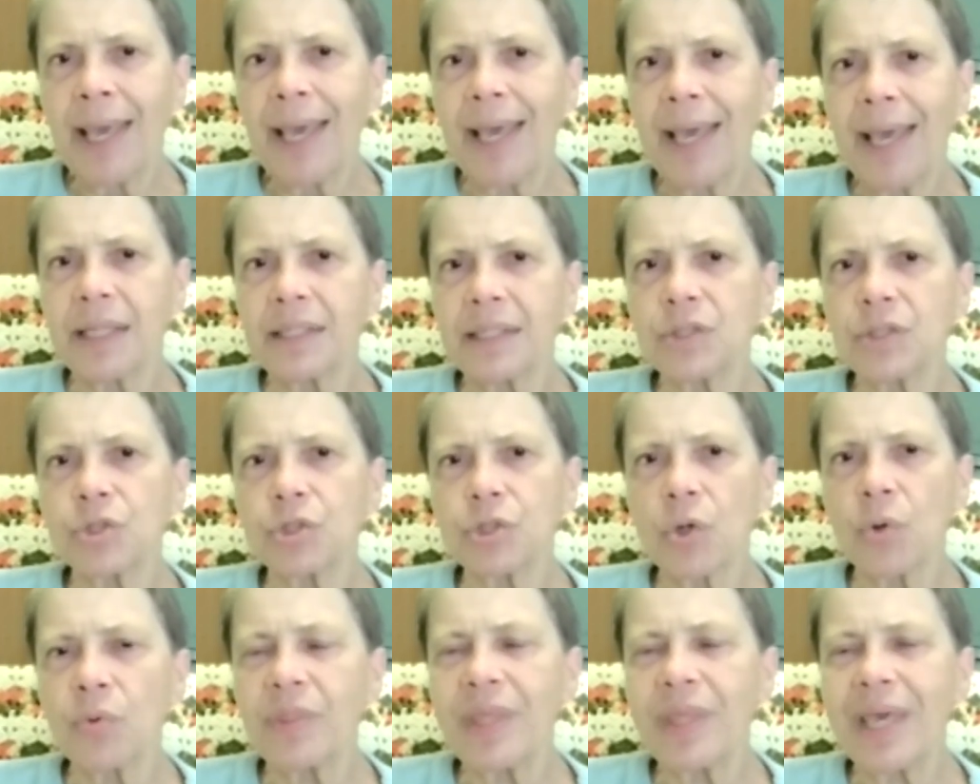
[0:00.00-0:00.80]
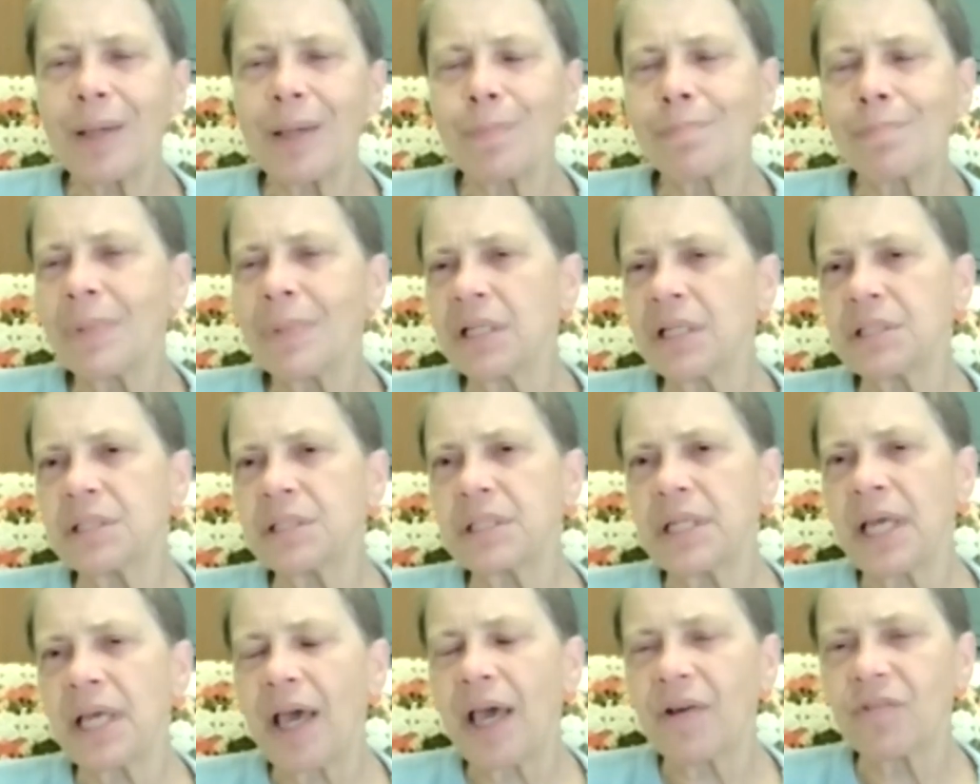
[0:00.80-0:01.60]
And so they
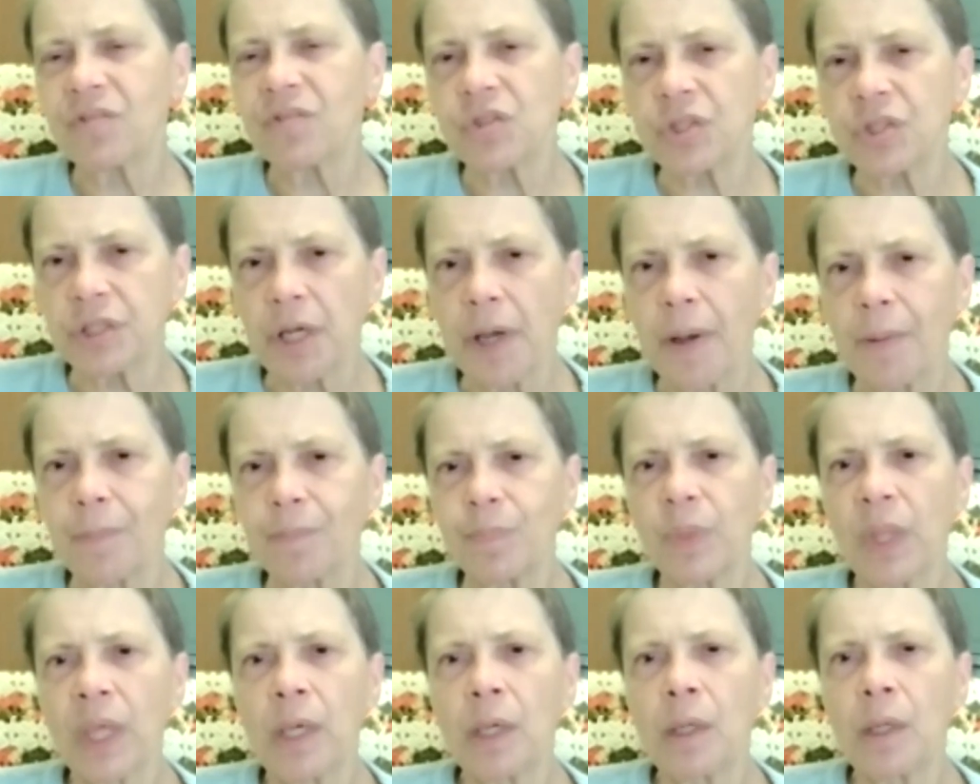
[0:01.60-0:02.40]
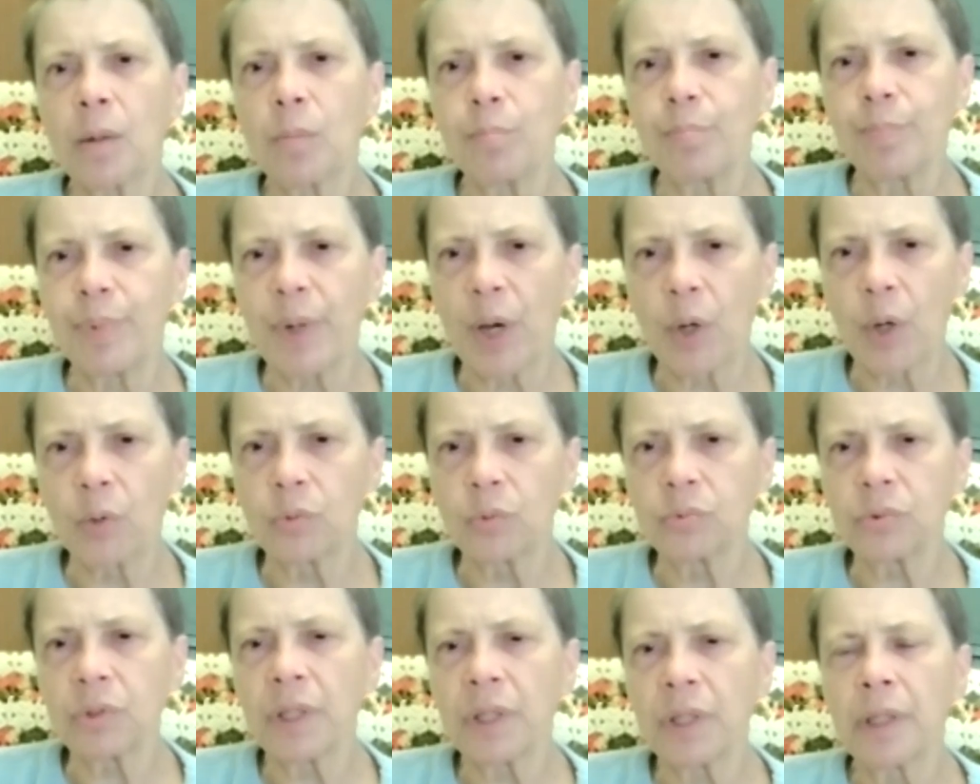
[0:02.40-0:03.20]
must have some
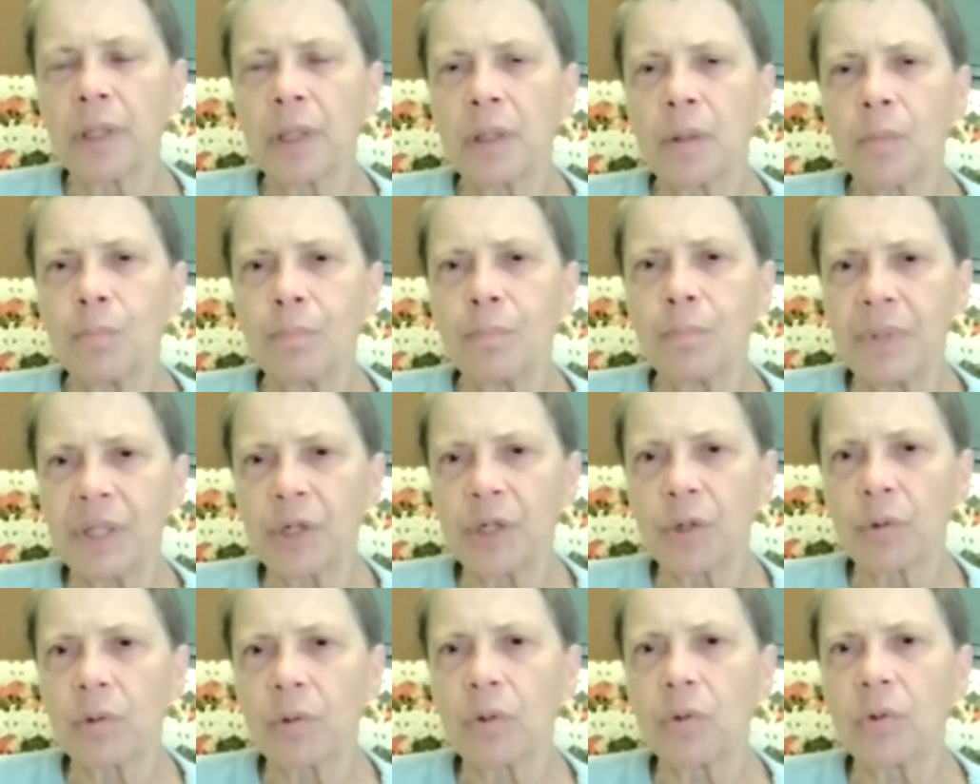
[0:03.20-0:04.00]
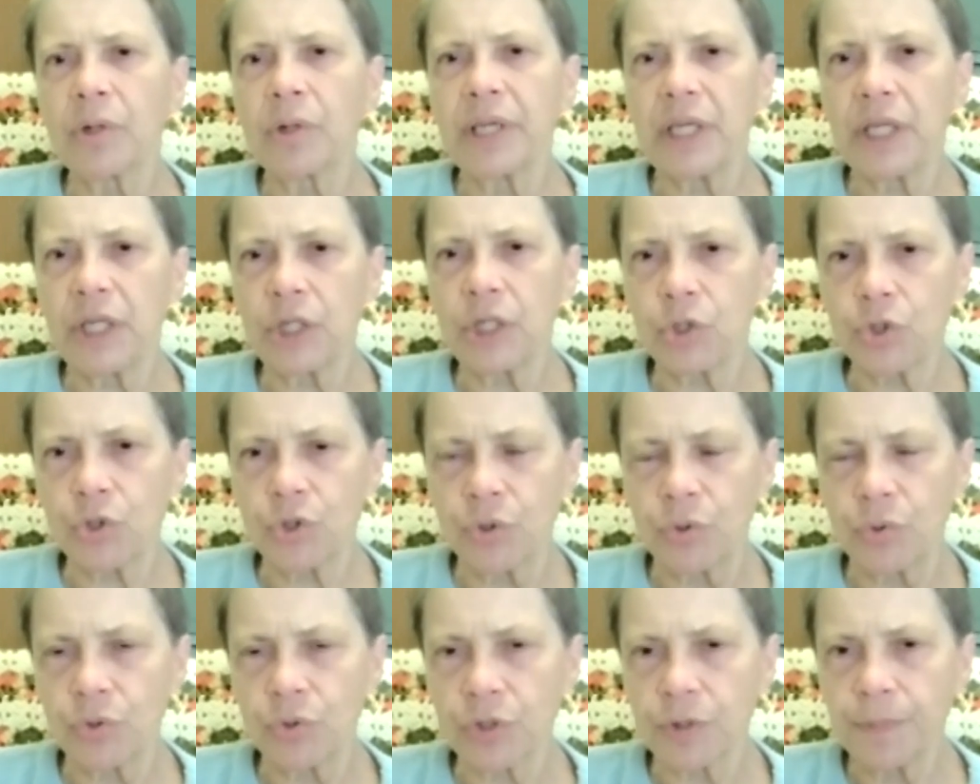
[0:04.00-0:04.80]
bone mineral
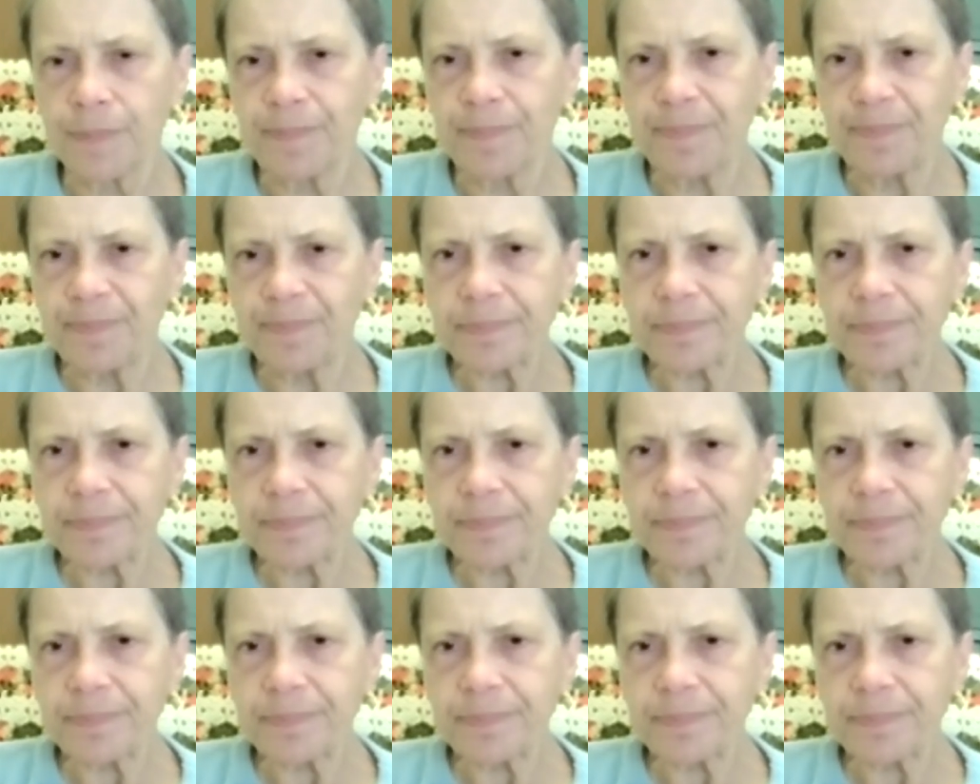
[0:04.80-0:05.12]
issues.